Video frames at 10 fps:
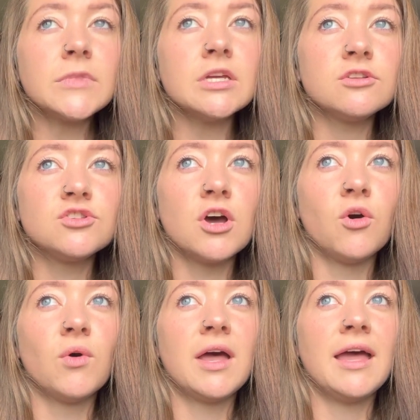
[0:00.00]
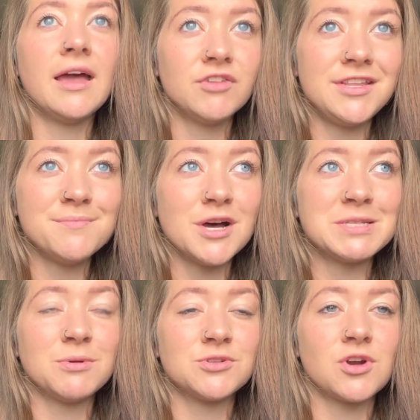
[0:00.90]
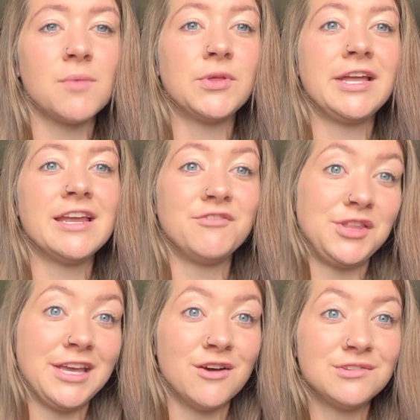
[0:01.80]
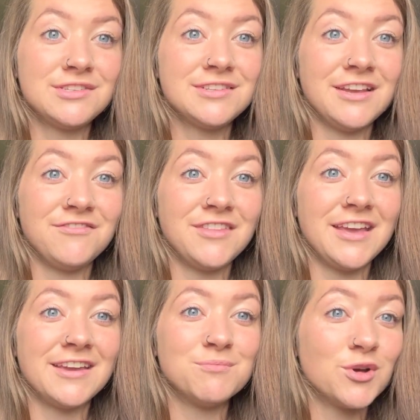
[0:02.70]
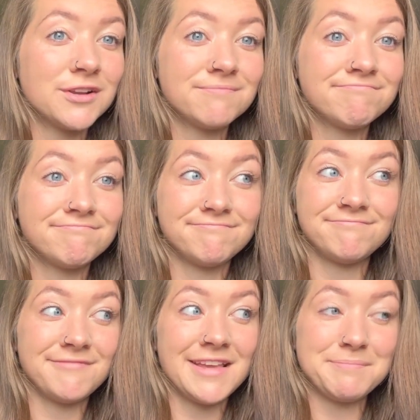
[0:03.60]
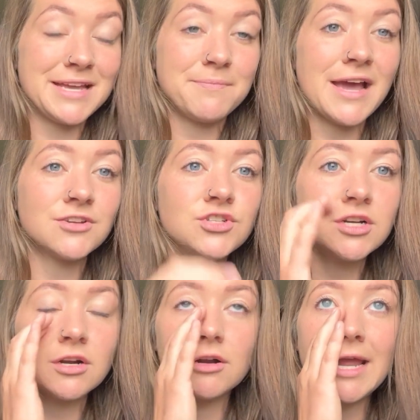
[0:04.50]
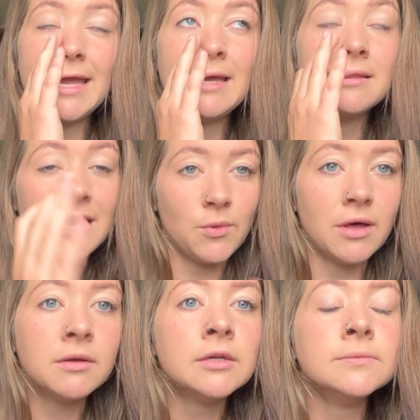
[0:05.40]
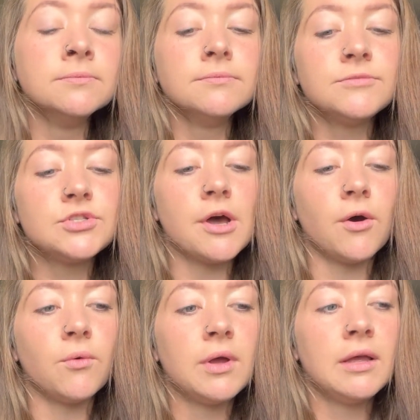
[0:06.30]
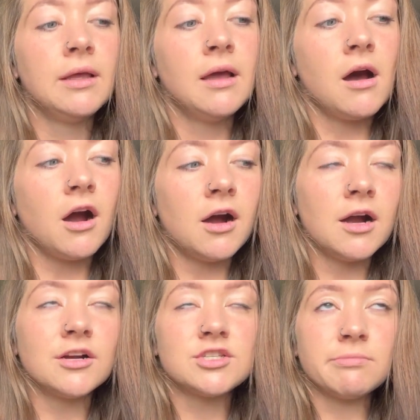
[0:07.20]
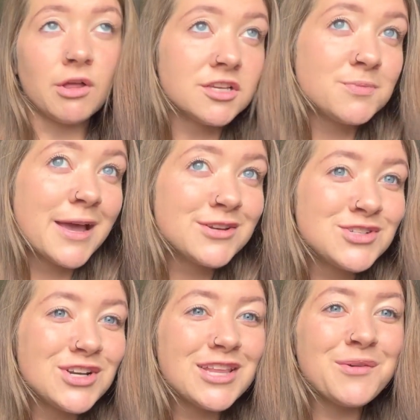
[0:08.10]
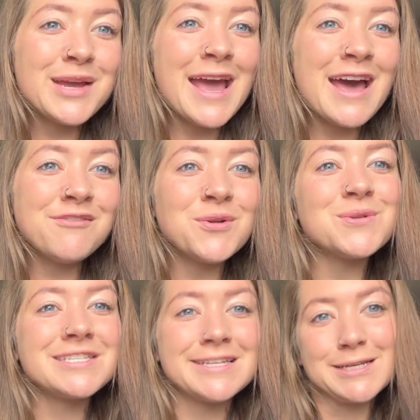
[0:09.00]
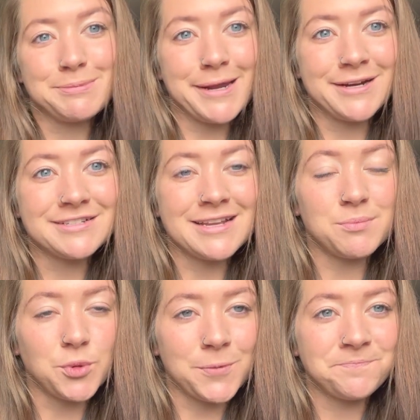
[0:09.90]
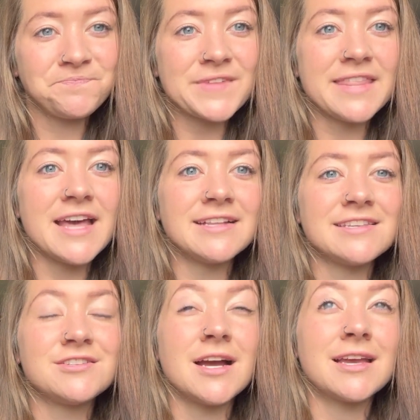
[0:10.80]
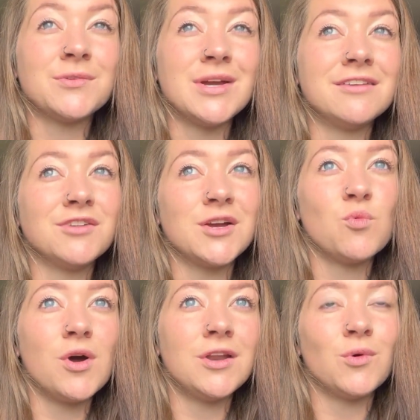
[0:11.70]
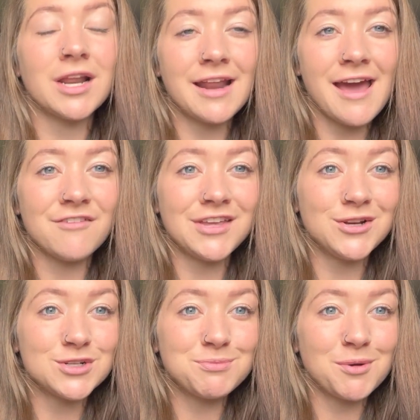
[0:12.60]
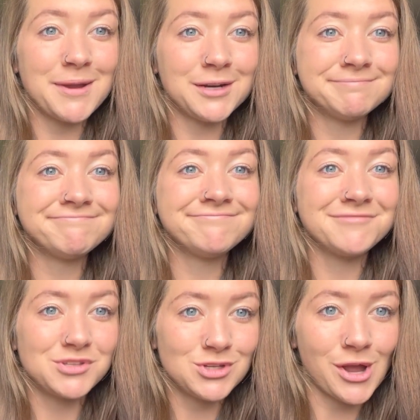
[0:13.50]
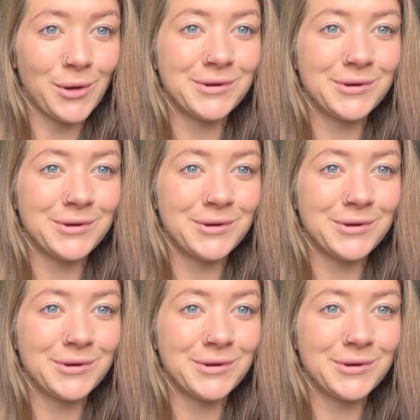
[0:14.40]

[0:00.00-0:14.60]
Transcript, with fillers: So everything possible is cropland. Everything else, if they can put, make it pasture or hay it, they will. So our smallest pasture that we have holds six pairs in a bull. and that's a stocking rate of like one to one and a half acres per pair. So